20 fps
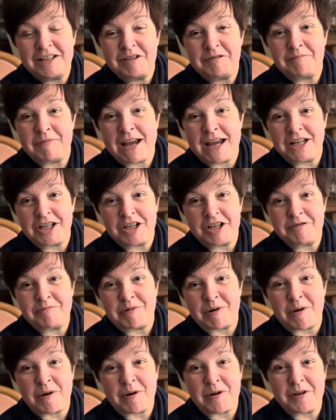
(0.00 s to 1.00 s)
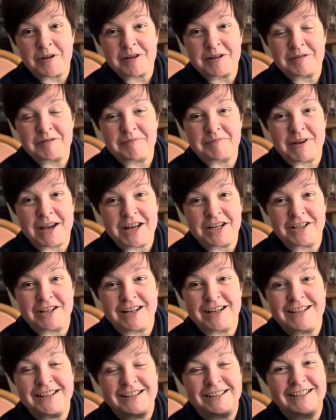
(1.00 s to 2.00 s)
magic ball,
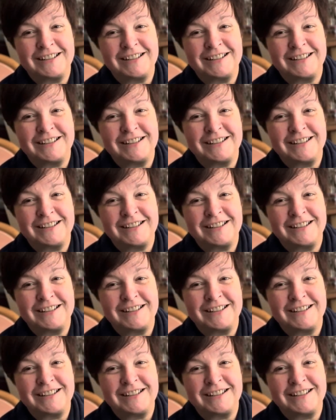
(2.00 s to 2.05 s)
magic